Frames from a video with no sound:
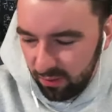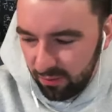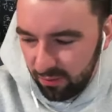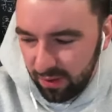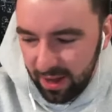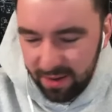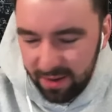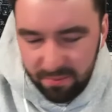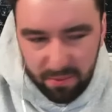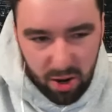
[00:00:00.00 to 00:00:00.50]

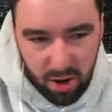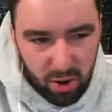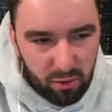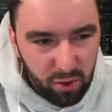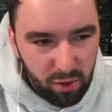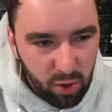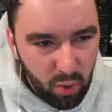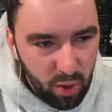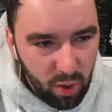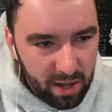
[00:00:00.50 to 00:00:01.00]
Venmo
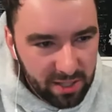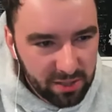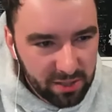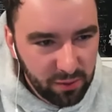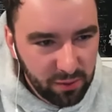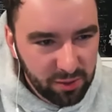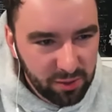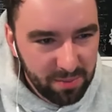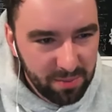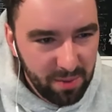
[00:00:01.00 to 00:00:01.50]
request
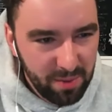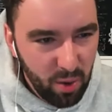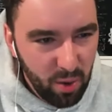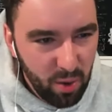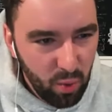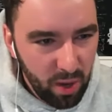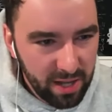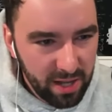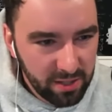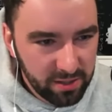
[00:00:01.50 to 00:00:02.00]
for some
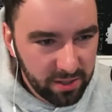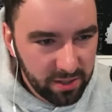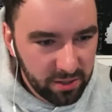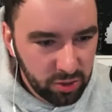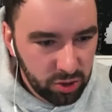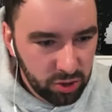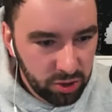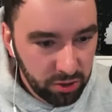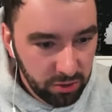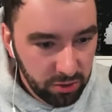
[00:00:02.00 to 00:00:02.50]
Oasis
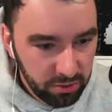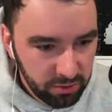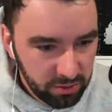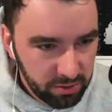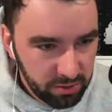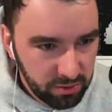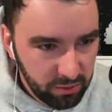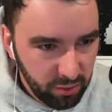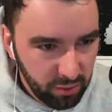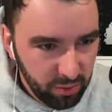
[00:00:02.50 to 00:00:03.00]

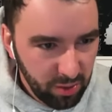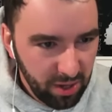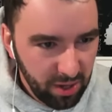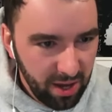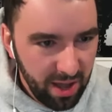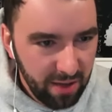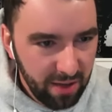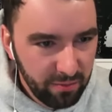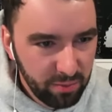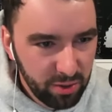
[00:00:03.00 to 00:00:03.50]
tunes from the
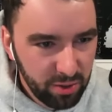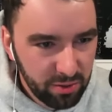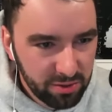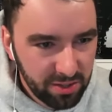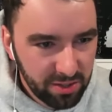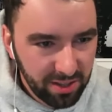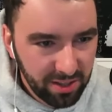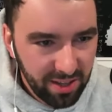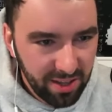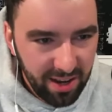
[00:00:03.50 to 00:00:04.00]
live
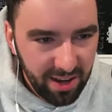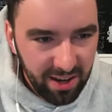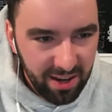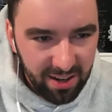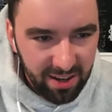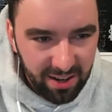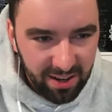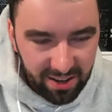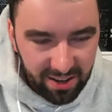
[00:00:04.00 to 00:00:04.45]
music there